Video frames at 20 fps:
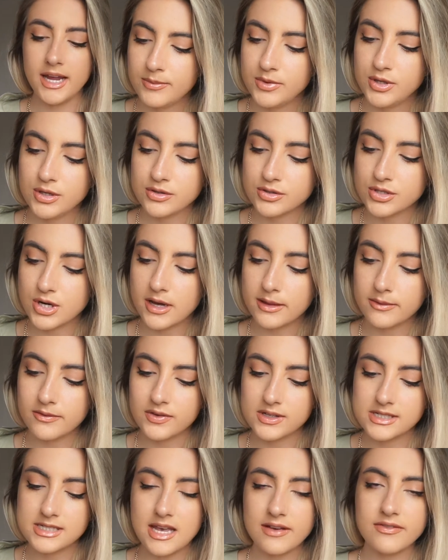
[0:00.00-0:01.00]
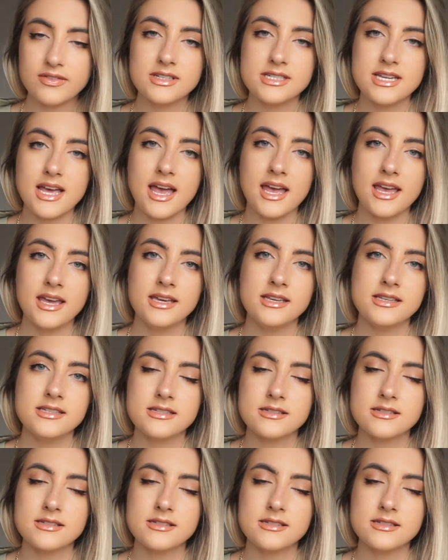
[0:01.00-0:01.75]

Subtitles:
You can try them for 7 days.